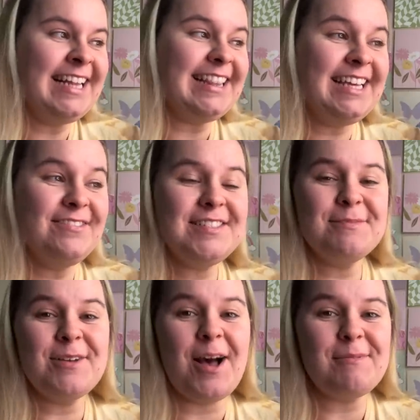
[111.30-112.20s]
leave
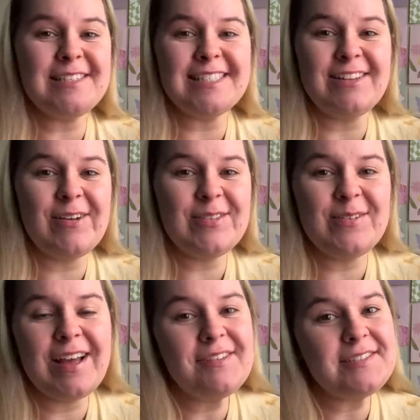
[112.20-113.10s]
some comments along the
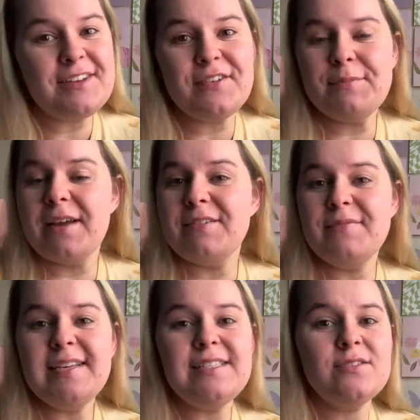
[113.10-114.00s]
way of stuff I might have
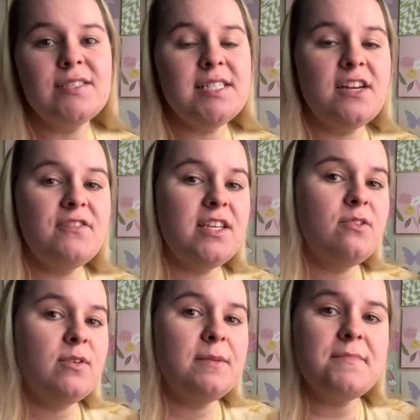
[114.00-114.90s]
missed or stuff that you
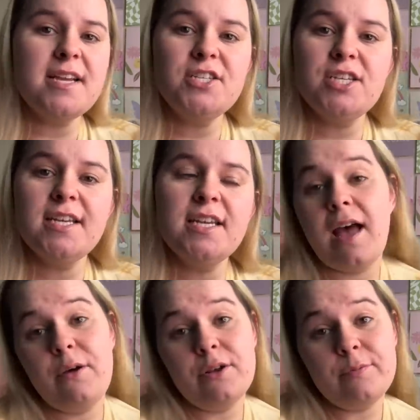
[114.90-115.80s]
want to mention,
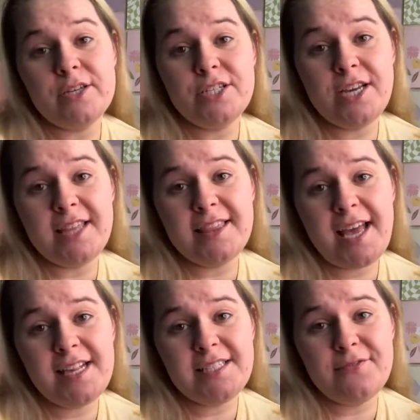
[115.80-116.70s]
I would appreciate
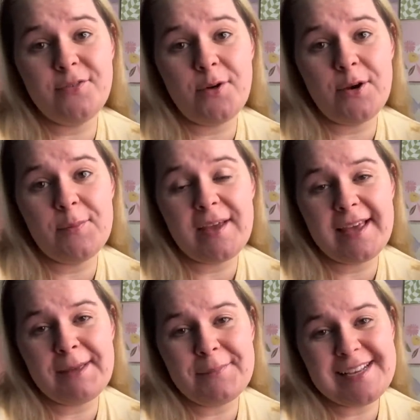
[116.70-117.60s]
that for
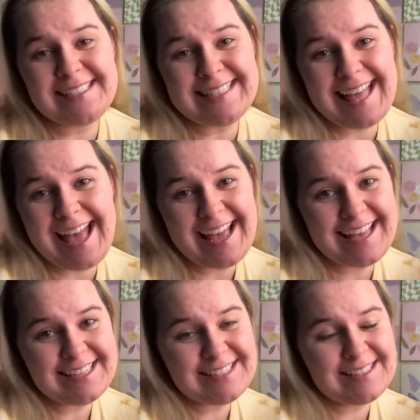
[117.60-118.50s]
picking up my slack.
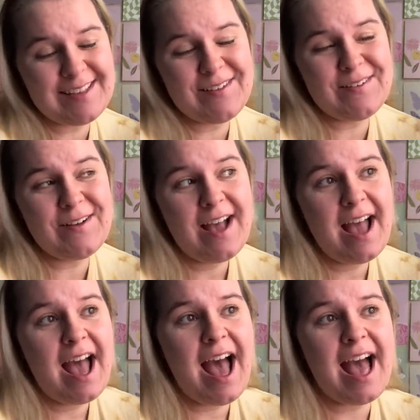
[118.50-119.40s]
So
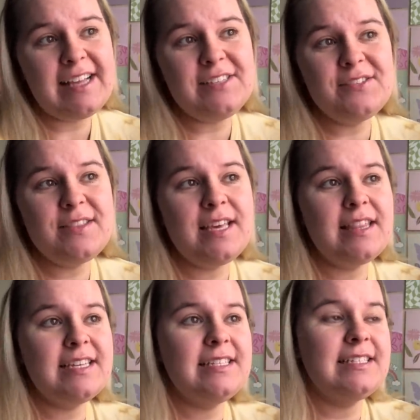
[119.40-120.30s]
I do think
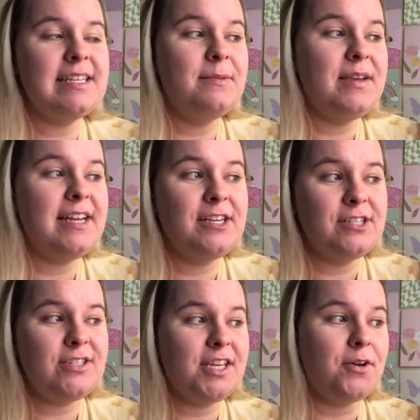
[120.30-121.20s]
this is going to be an
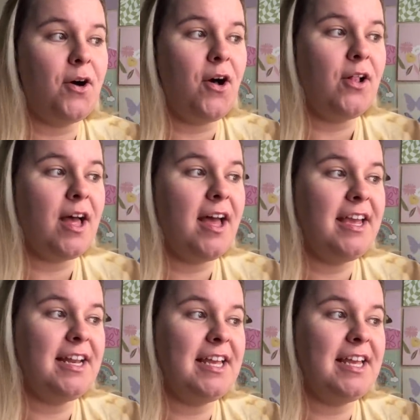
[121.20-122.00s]
interesting call. It